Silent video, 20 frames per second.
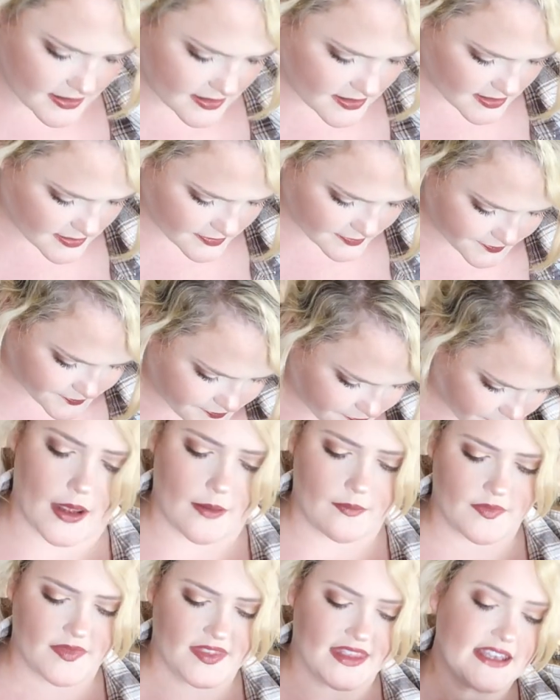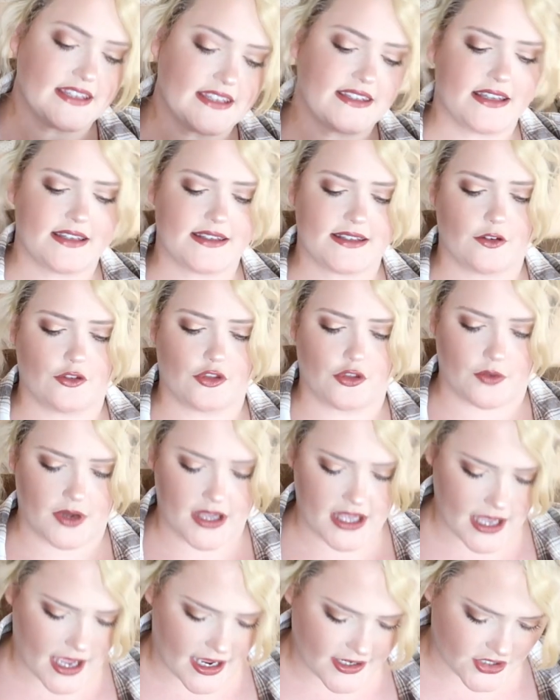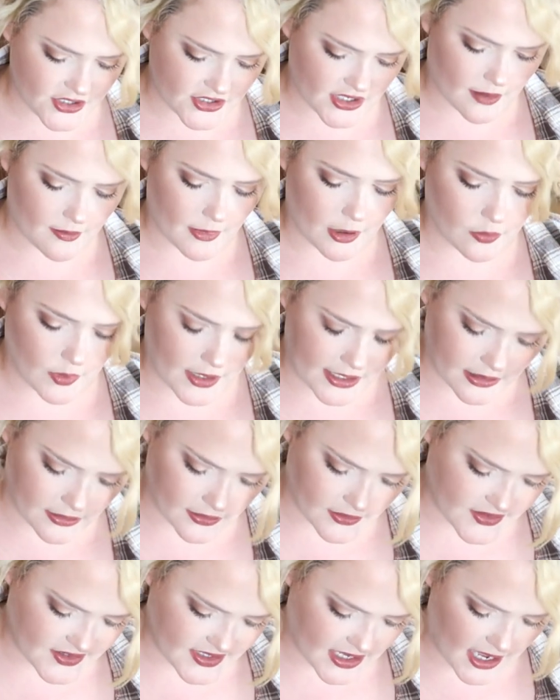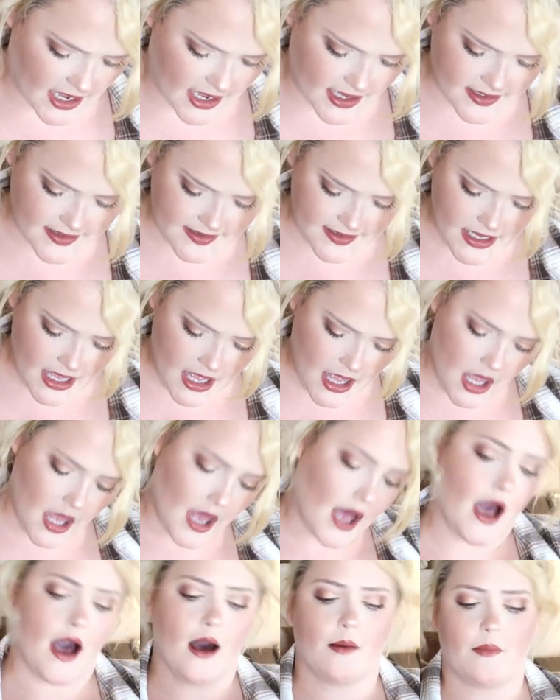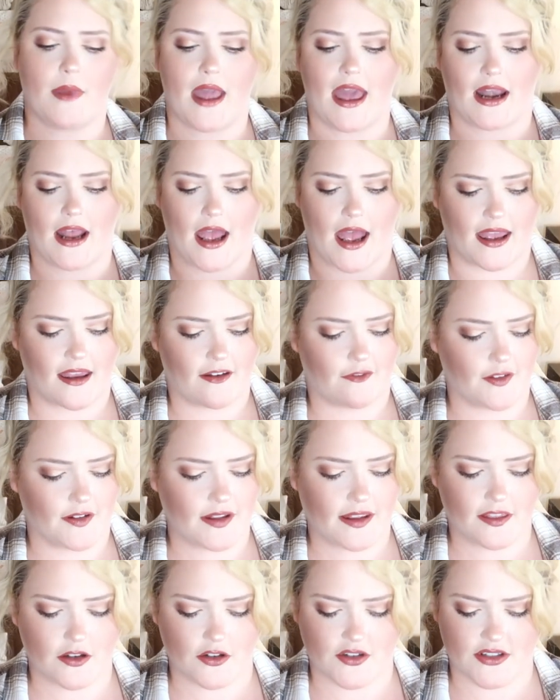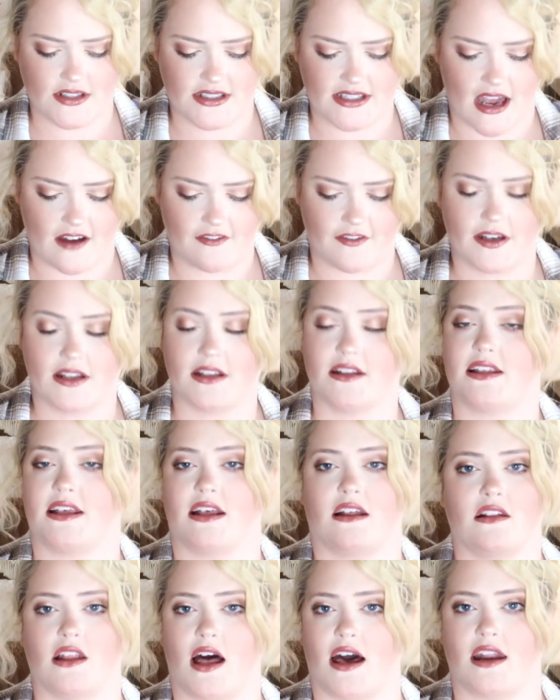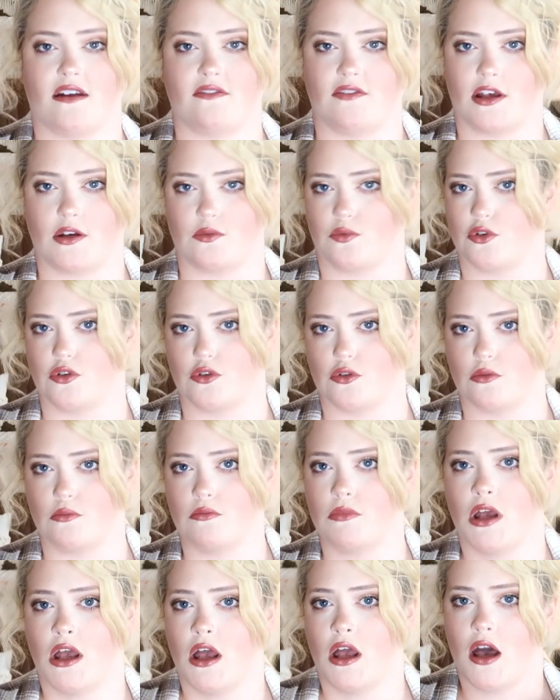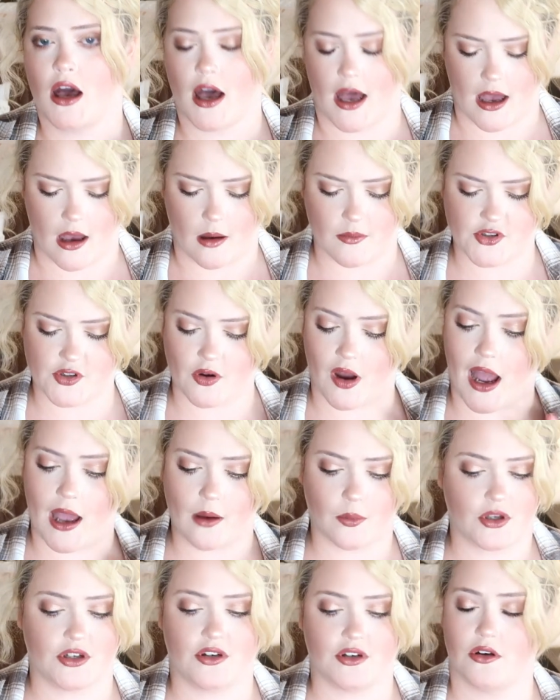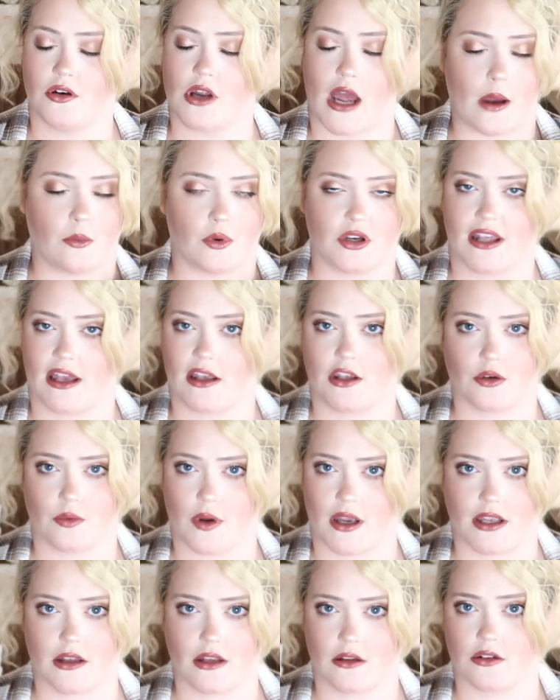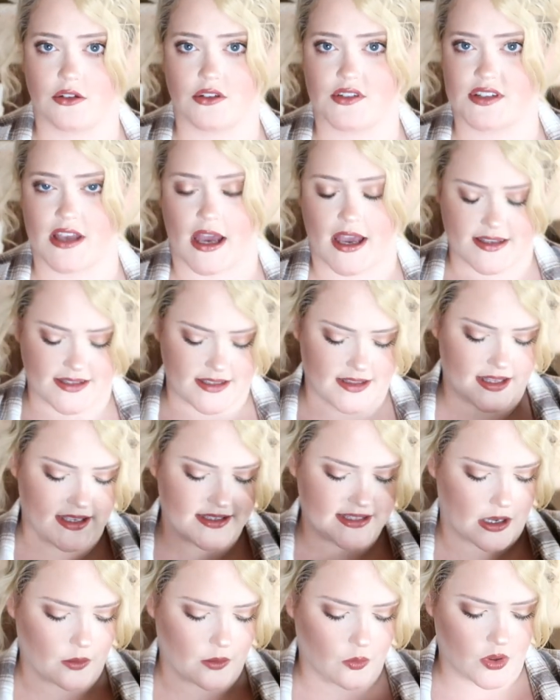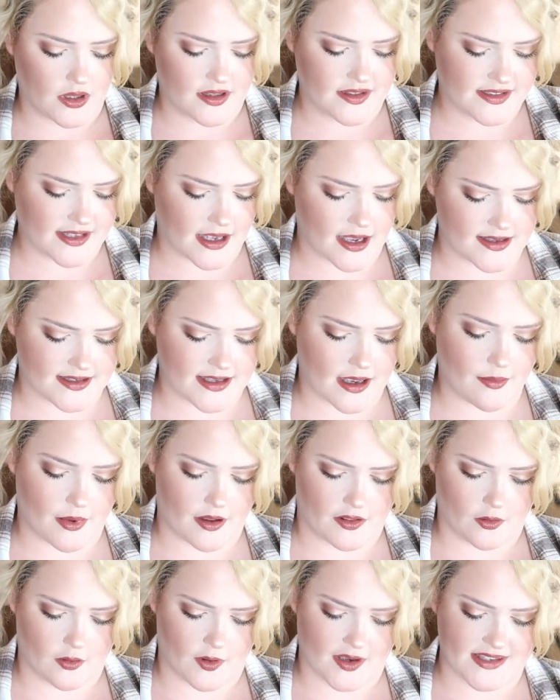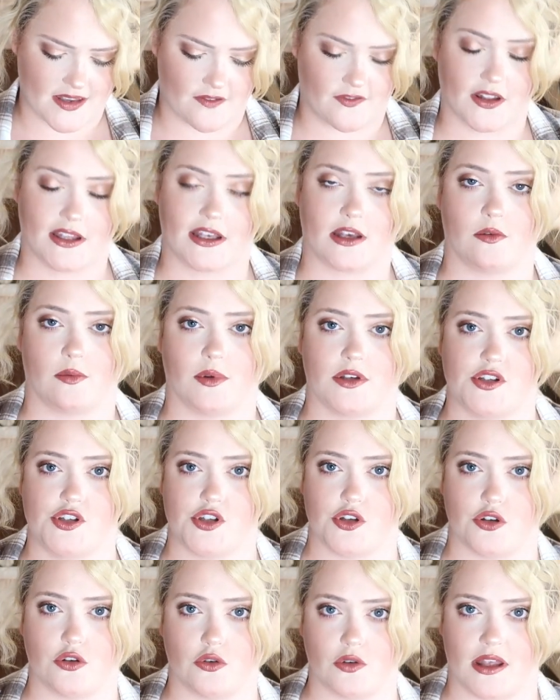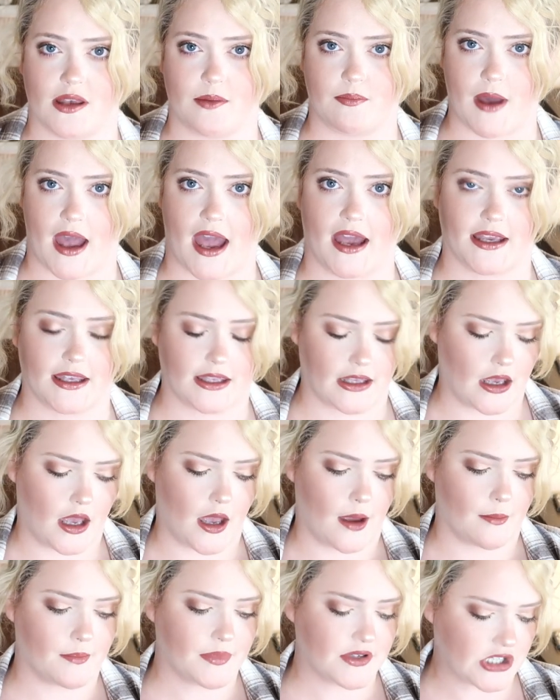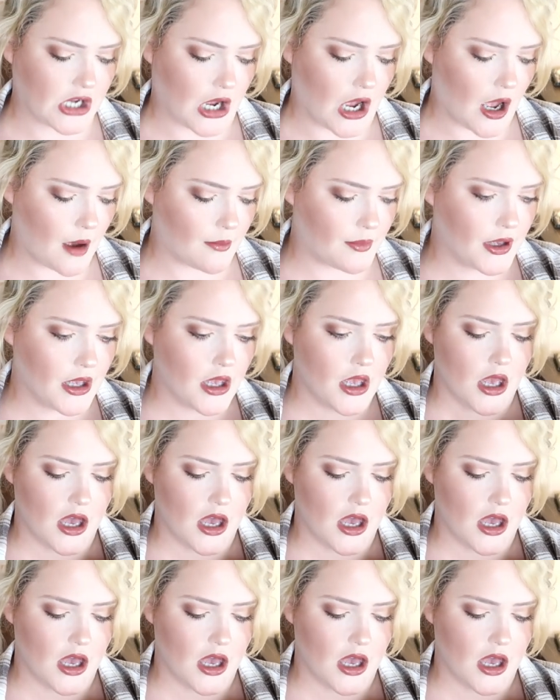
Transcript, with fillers: is. Okay, this is a 3. I just got my regular size, and I feel like there's definitely a lot of like room. So I would get your regular size in this. I wouldn't size up, otherwise I feel like it'll be too like baggy up top,